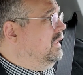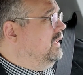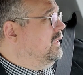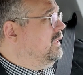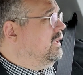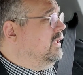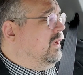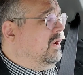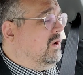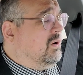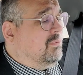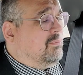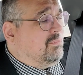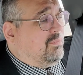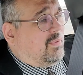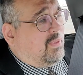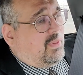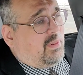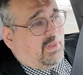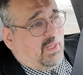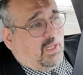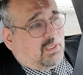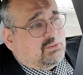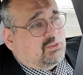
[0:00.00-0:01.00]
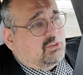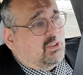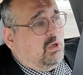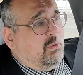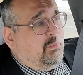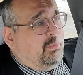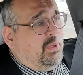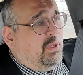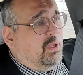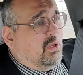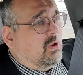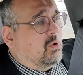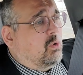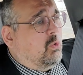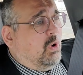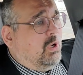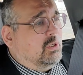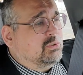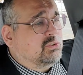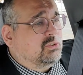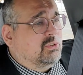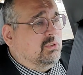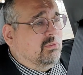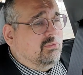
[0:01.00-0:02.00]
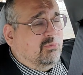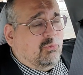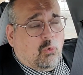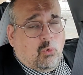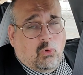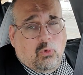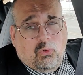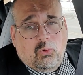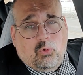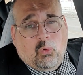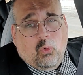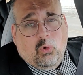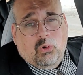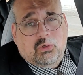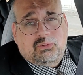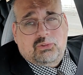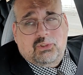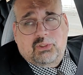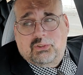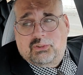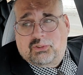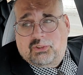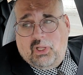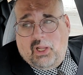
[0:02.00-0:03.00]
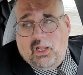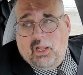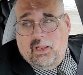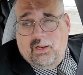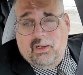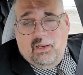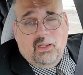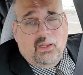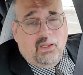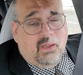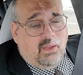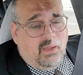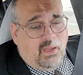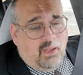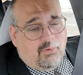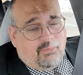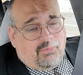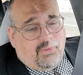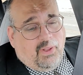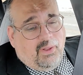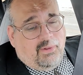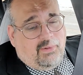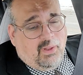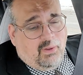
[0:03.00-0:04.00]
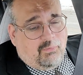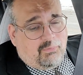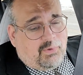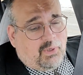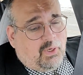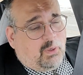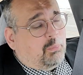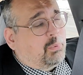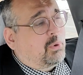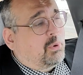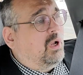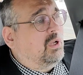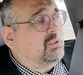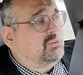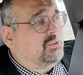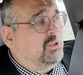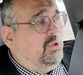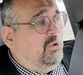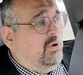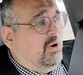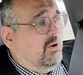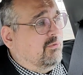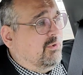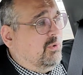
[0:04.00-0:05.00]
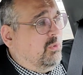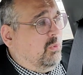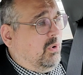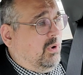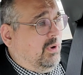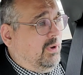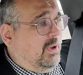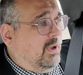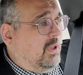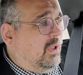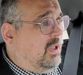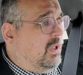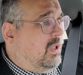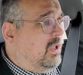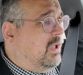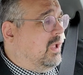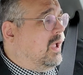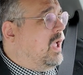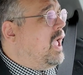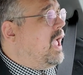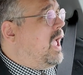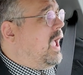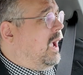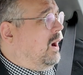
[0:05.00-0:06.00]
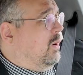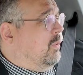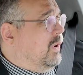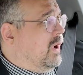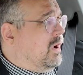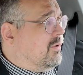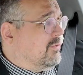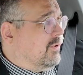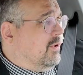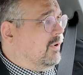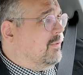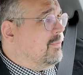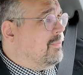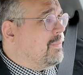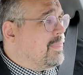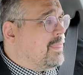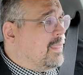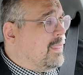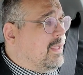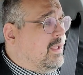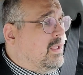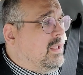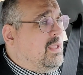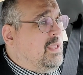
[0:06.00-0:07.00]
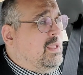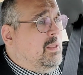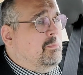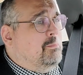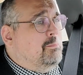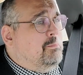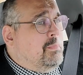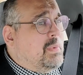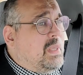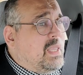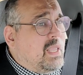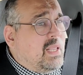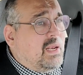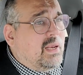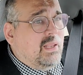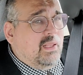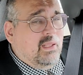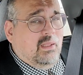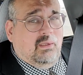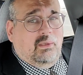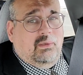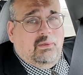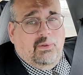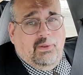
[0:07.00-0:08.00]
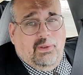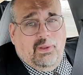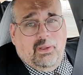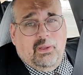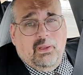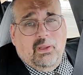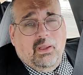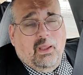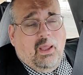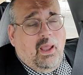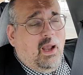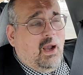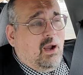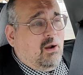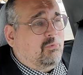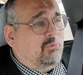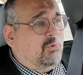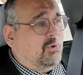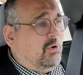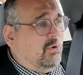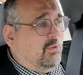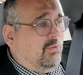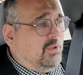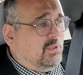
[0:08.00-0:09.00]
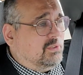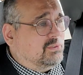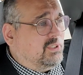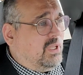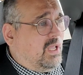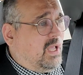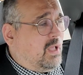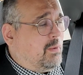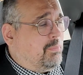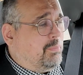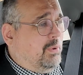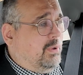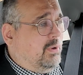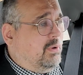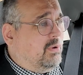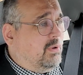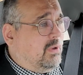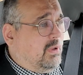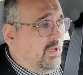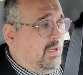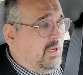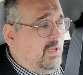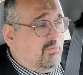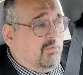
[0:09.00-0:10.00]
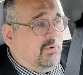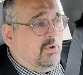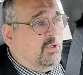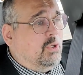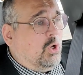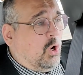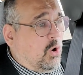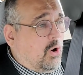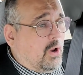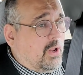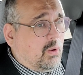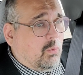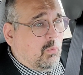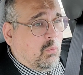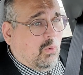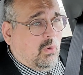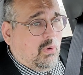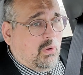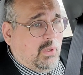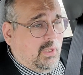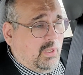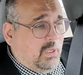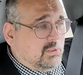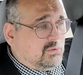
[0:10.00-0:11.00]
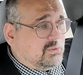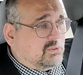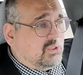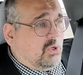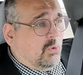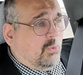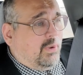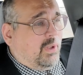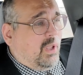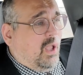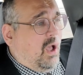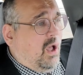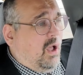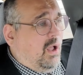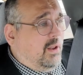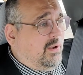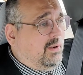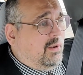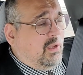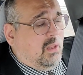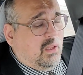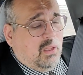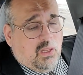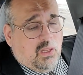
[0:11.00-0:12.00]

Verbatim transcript: You know, that's going to be a question for the courts to decide if they attempted to prosecute everyone. However, immediately after this happened, and even during it's going on,